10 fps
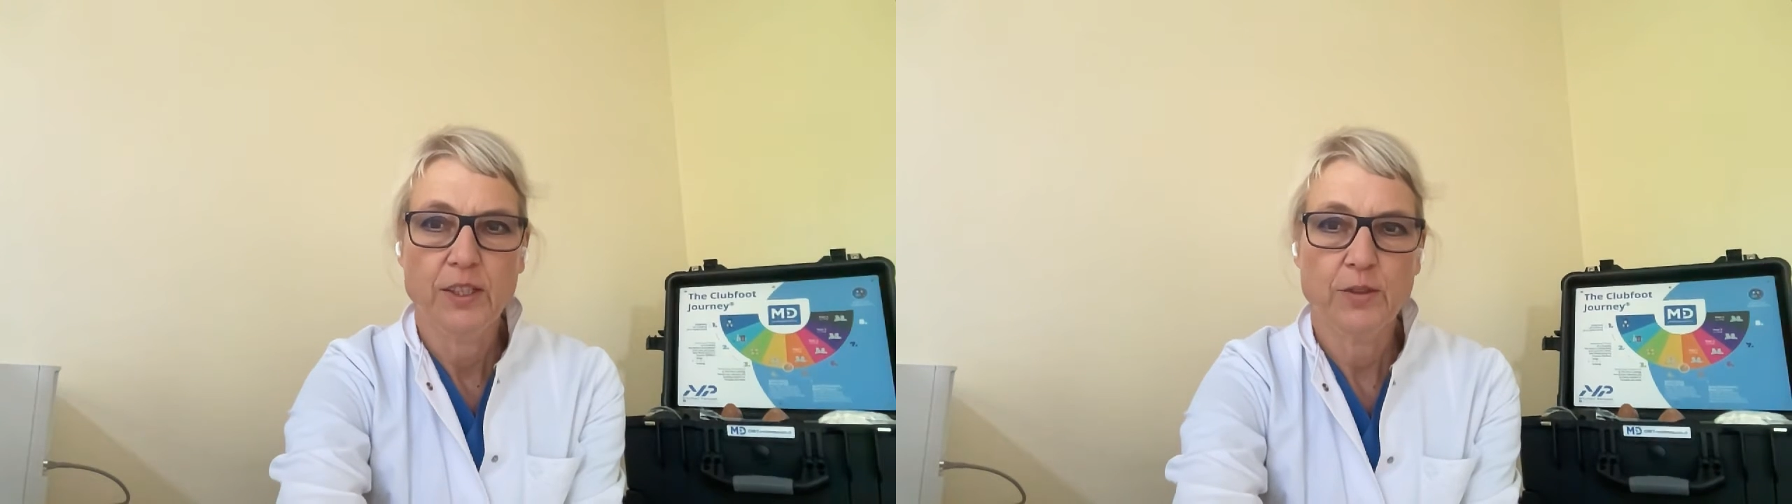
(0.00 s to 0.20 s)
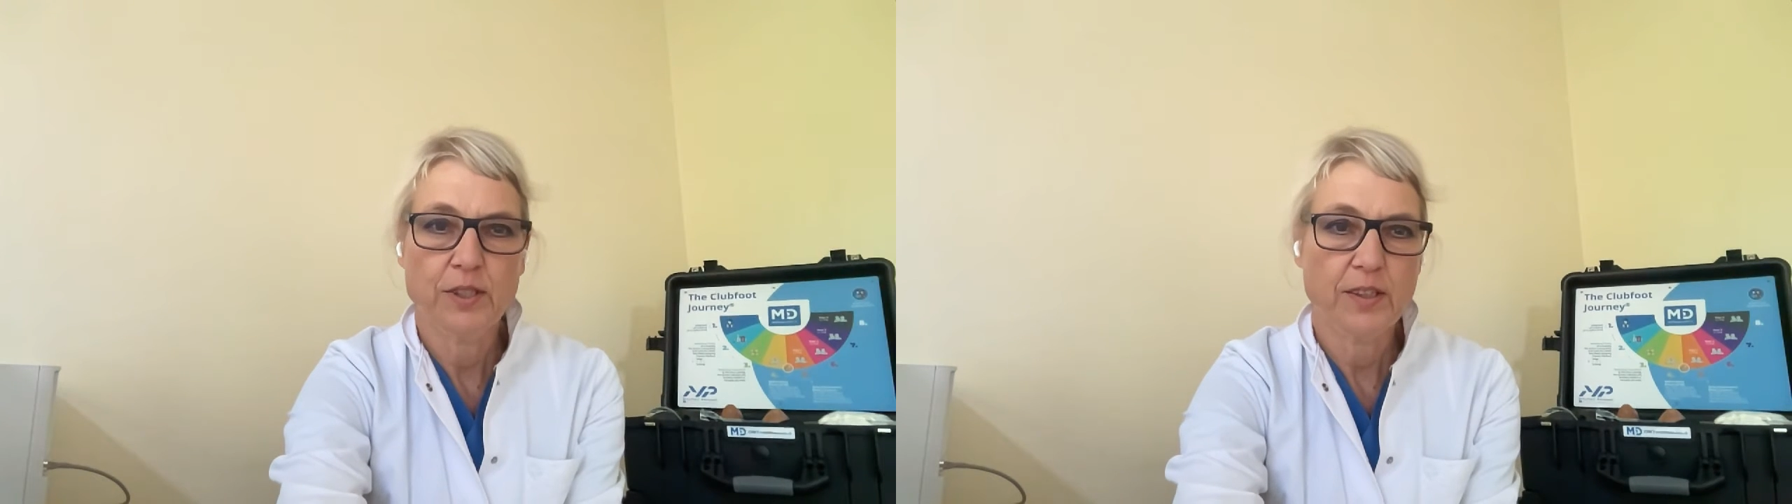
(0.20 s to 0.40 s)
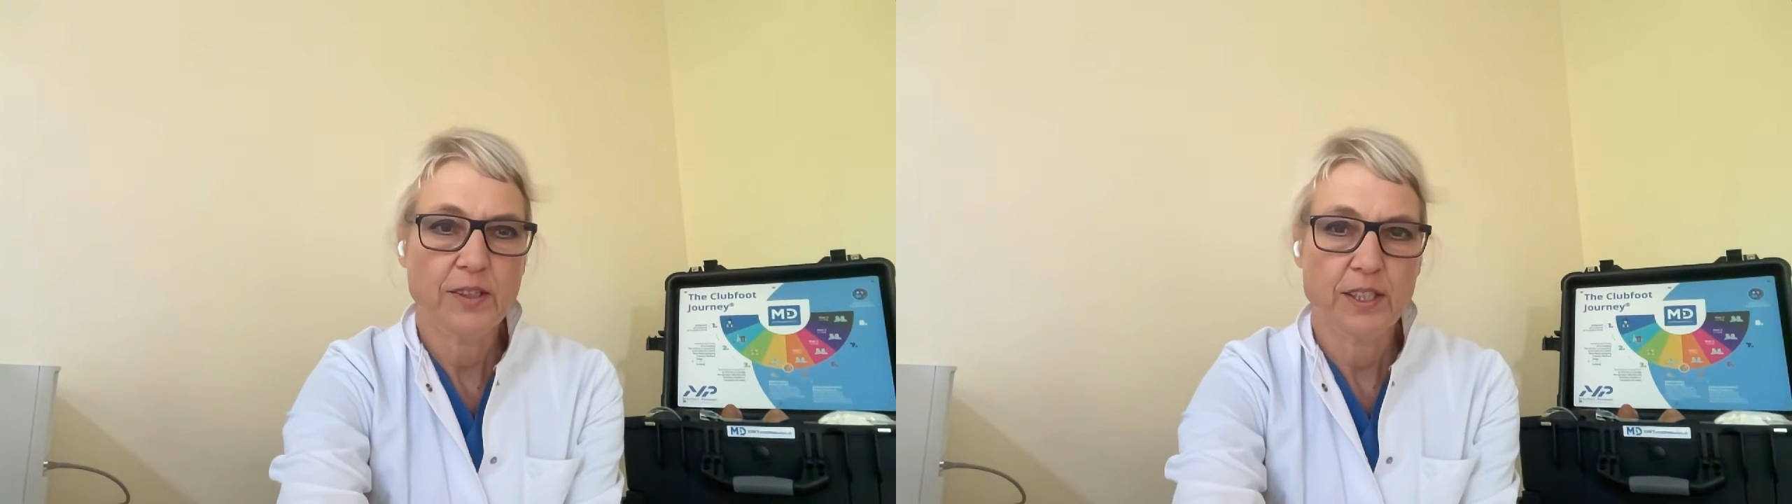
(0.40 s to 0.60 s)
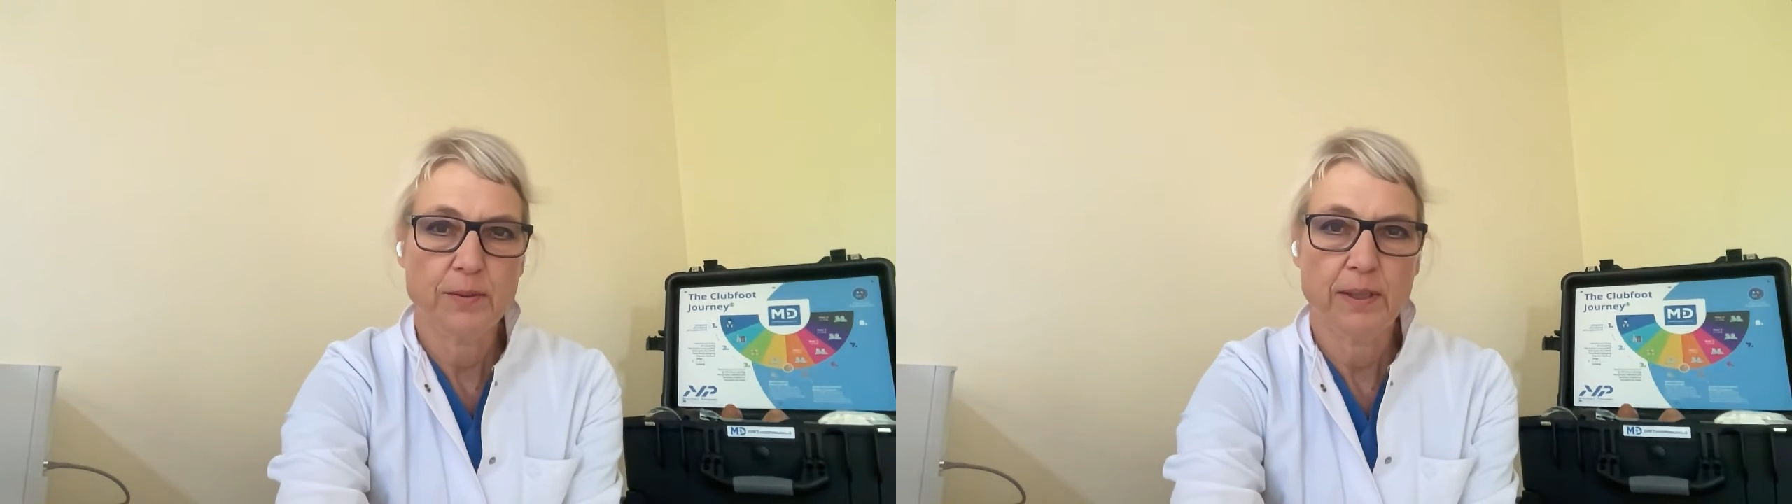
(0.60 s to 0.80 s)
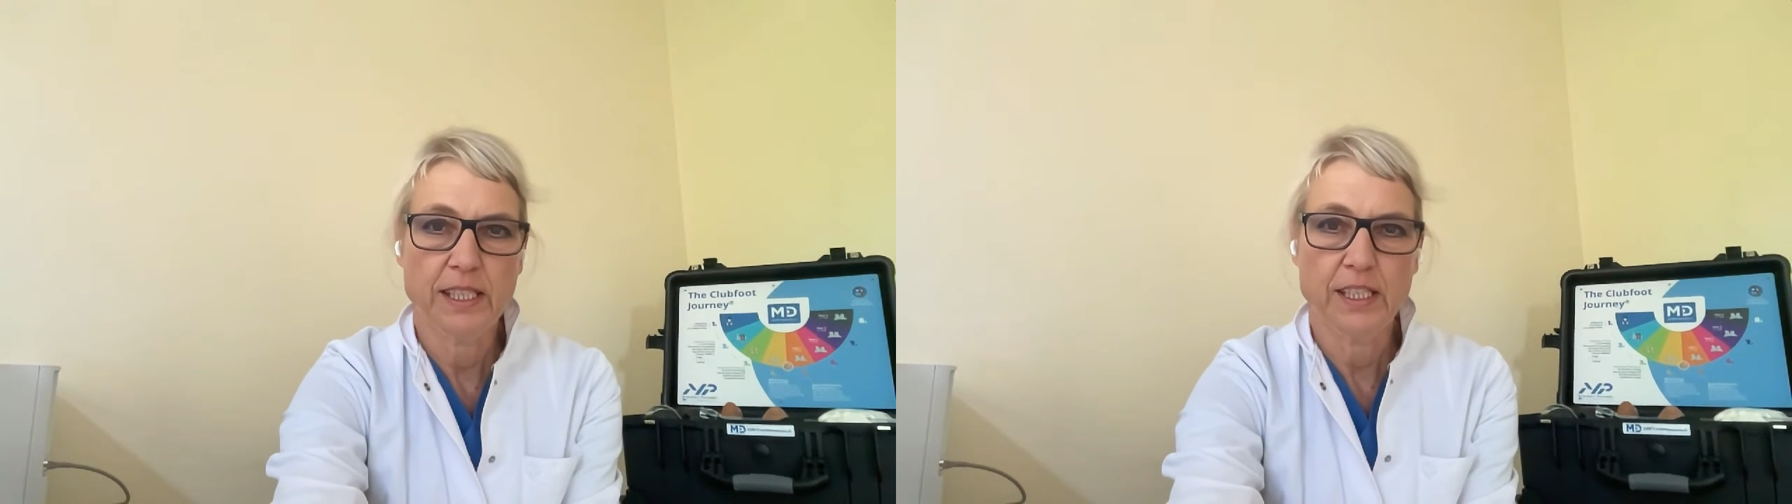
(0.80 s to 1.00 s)

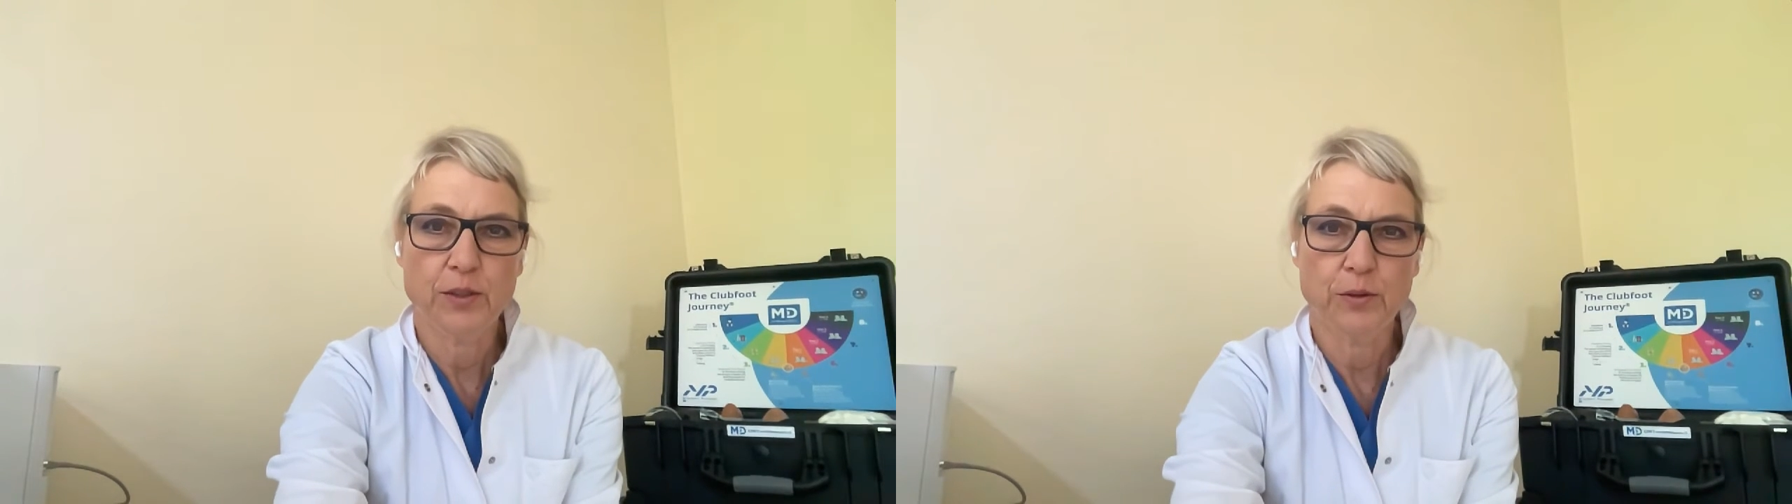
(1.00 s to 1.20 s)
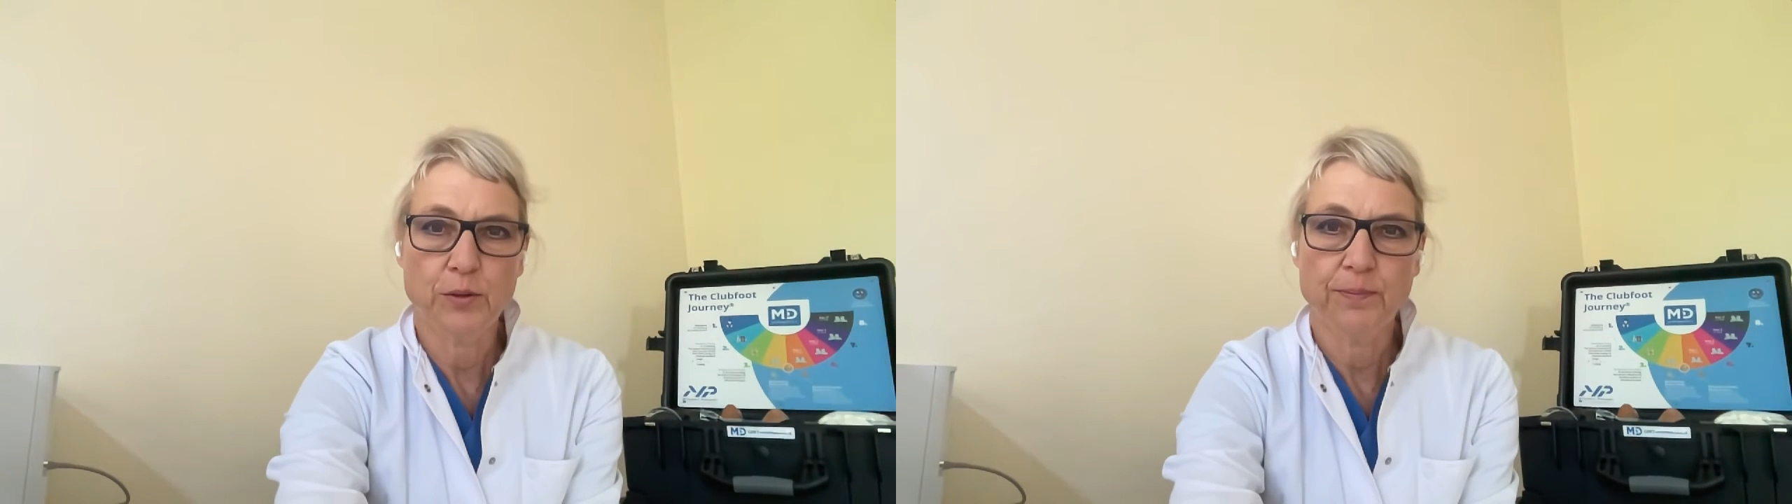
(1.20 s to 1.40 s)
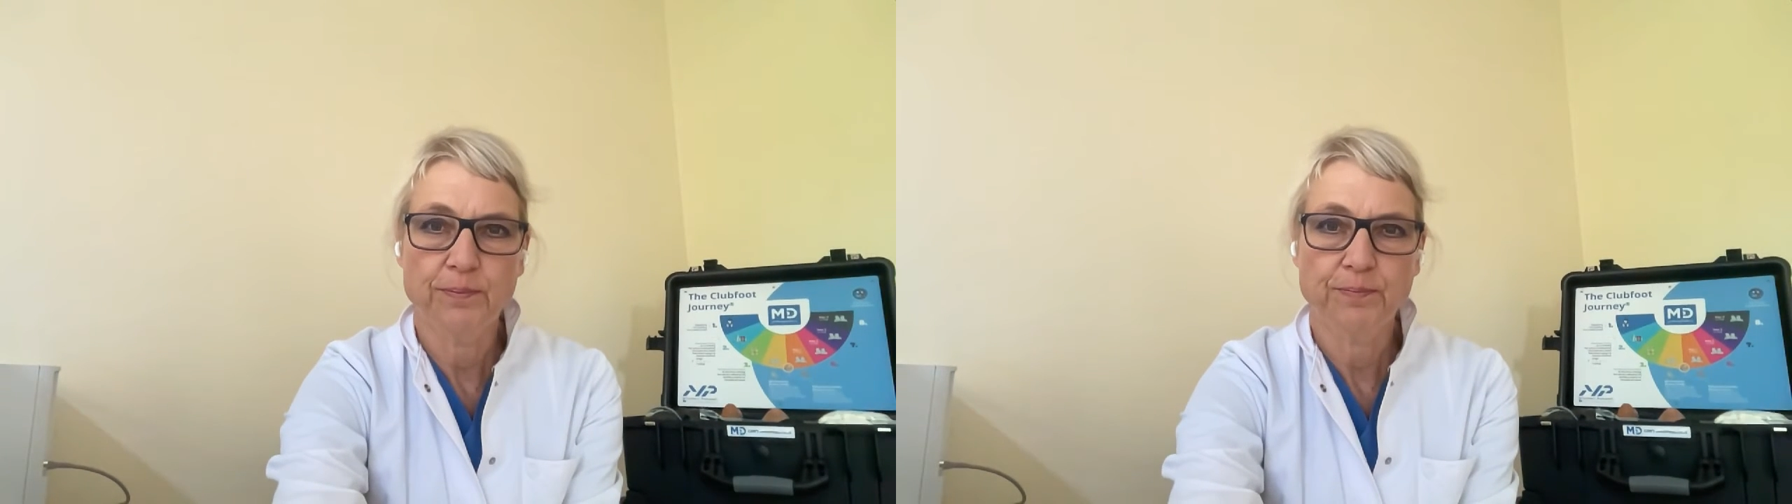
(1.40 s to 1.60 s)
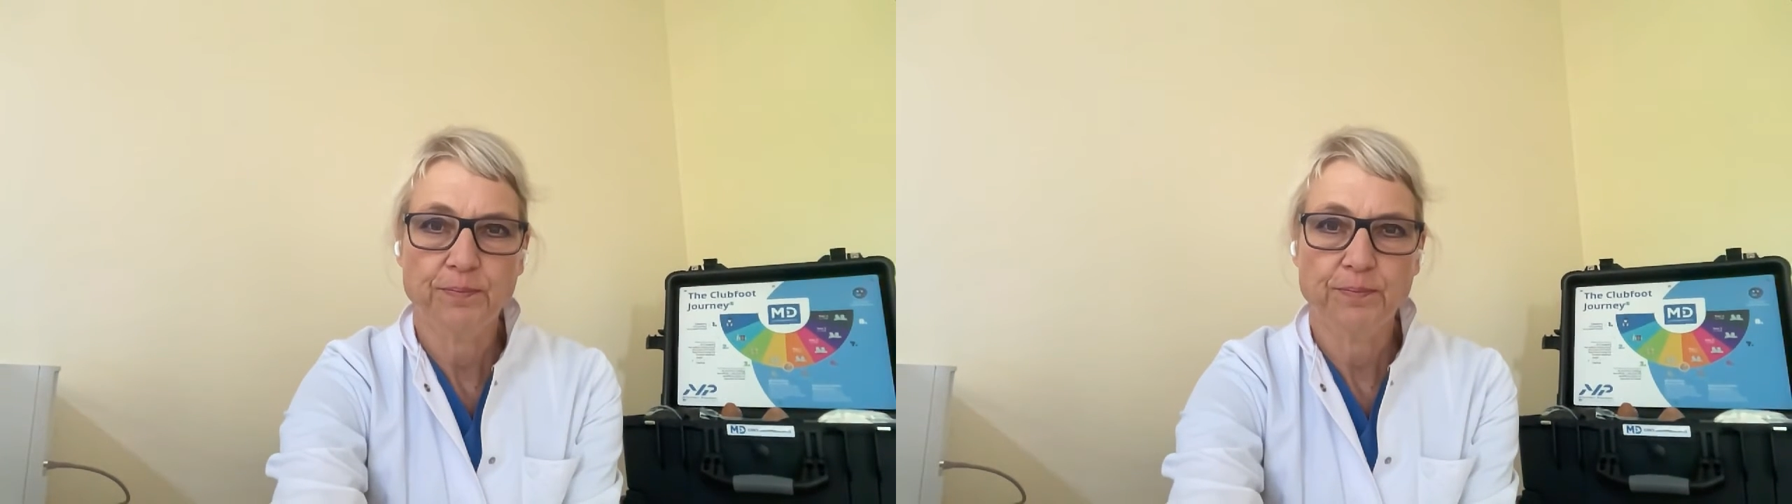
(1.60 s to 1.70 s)
2022,